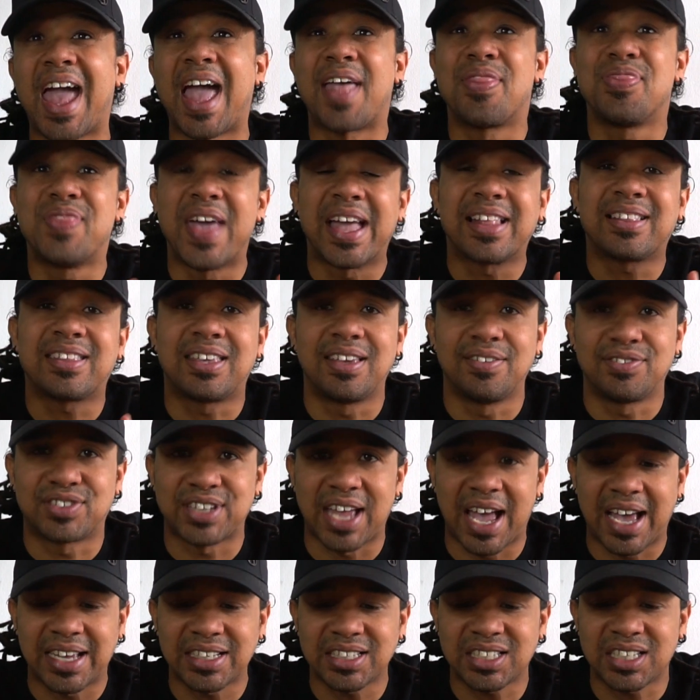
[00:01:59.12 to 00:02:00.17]
and that gives
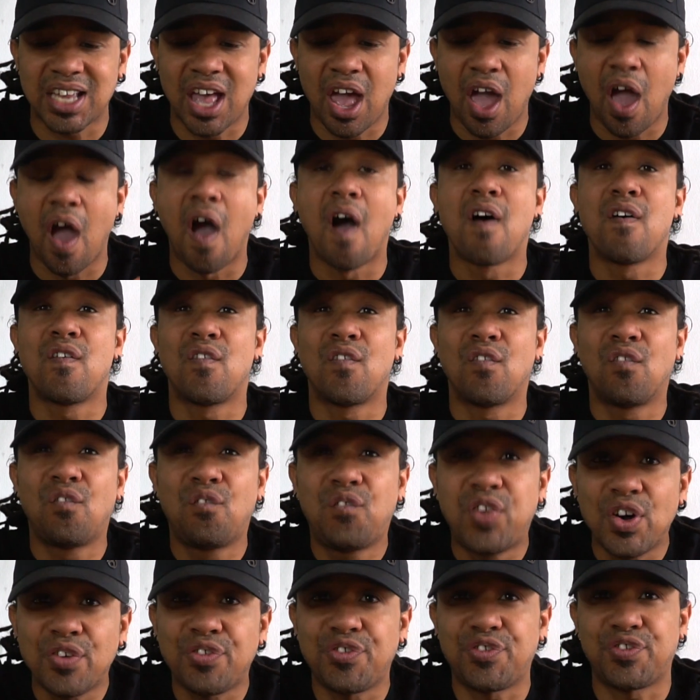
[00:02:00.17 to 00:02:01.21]
us
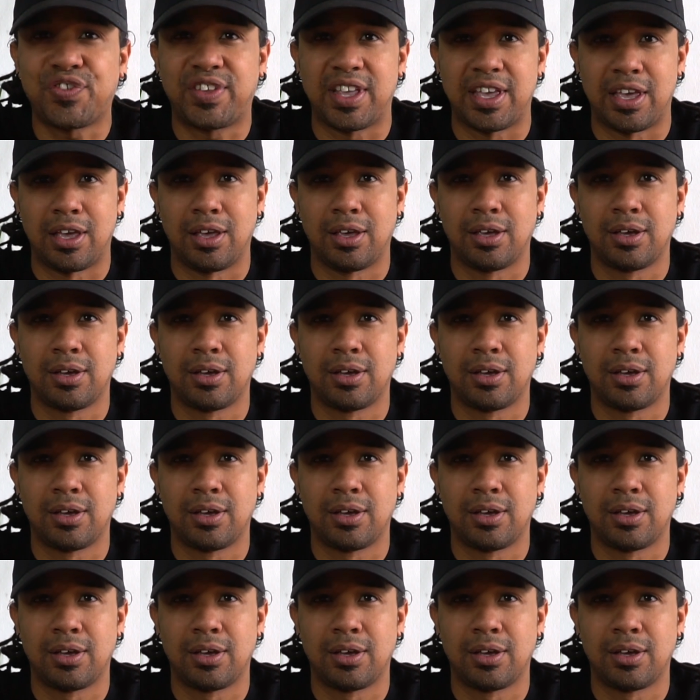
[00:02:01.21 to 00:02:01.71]
50.